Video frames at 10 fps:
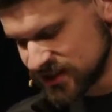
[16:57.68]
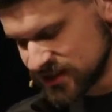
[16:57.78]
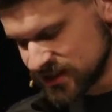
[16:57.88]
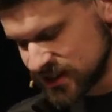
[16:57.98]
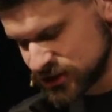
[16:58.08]

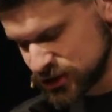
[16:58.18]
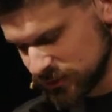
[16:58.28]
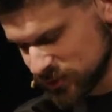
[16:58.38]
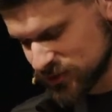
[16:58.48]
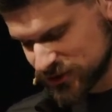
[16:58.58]
Then Job
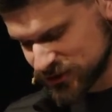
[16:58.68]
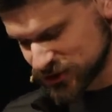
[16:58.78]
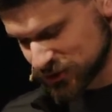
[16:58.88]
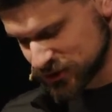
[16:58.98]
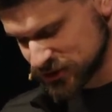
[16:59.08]
arose,
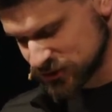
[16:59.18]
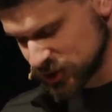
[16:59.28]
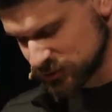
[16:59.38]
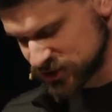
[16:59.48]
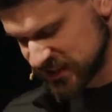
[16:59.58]
tore his
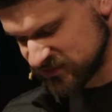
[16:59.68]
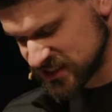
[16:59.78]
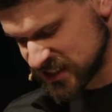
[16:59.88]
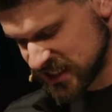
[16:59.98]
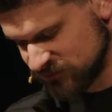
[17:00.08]
robe, shaved his
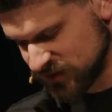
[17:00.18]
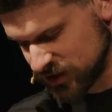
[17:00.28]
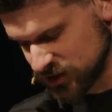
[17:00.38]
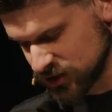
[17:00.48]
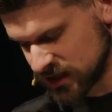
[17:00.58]
head, fell on
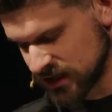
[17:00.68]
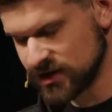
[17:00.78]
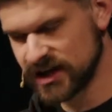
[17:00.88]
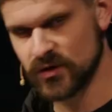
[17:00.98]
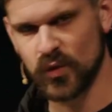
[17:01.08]
the ground,
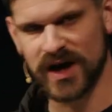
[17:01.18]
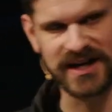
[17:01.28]
and what?